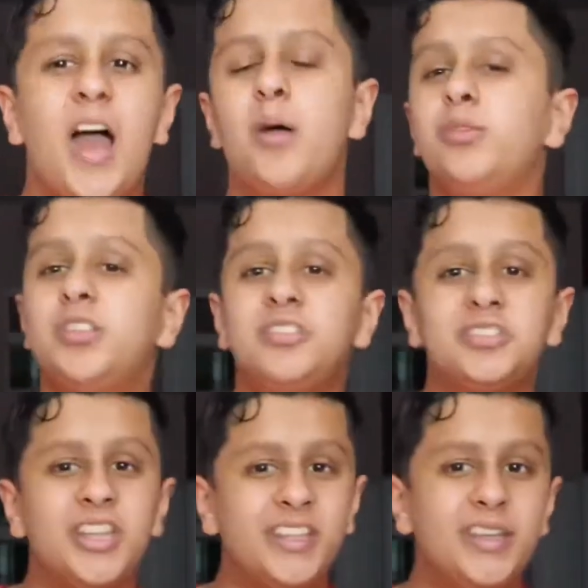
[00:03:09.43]
a little
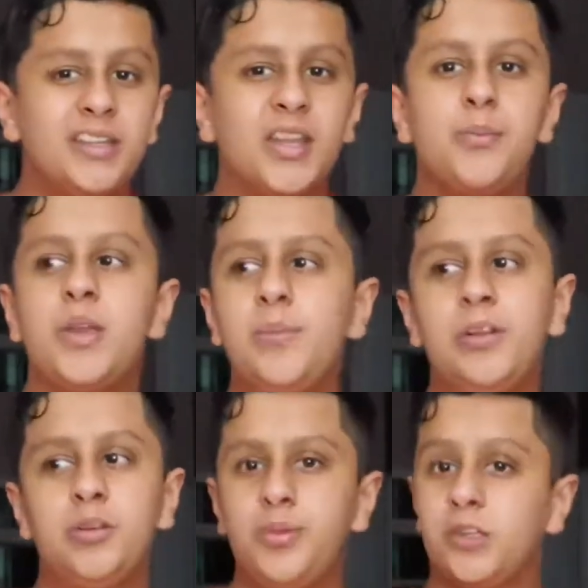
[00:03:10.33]
shaky on that. Maybe
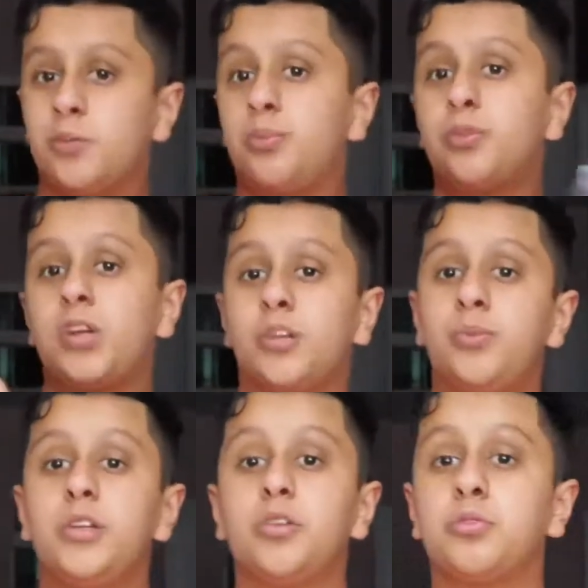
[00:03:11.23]
it'll be explored as we
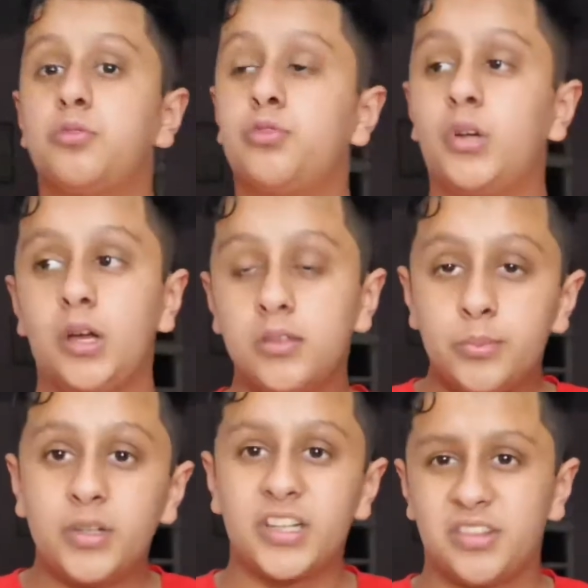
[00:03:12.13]
go throughout the
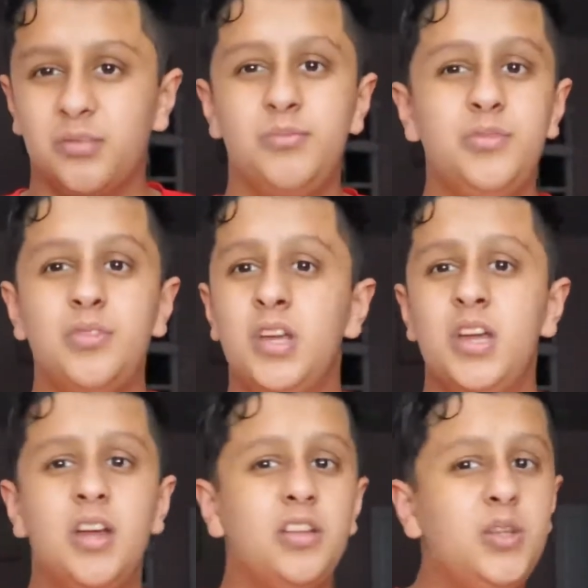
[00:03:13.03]
book and some
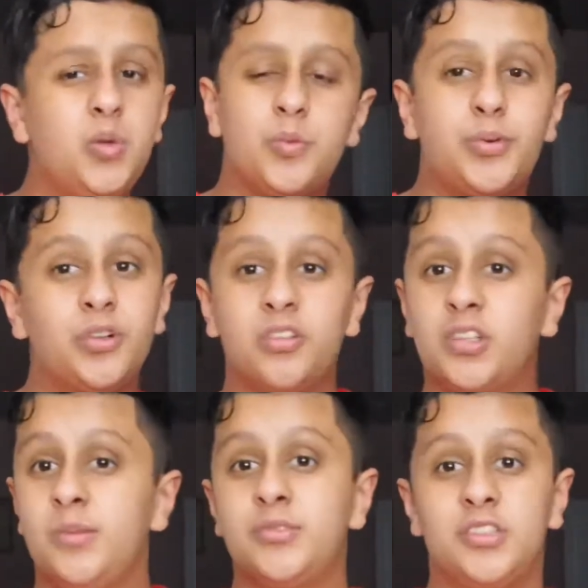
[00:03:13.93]
news reporters
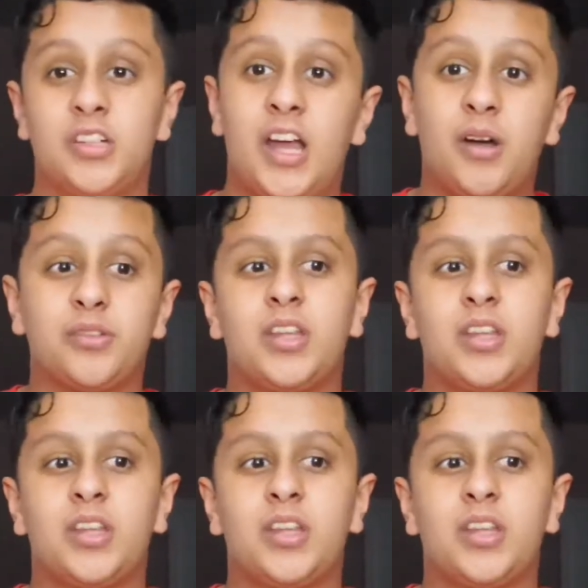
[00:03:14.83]
come to their house.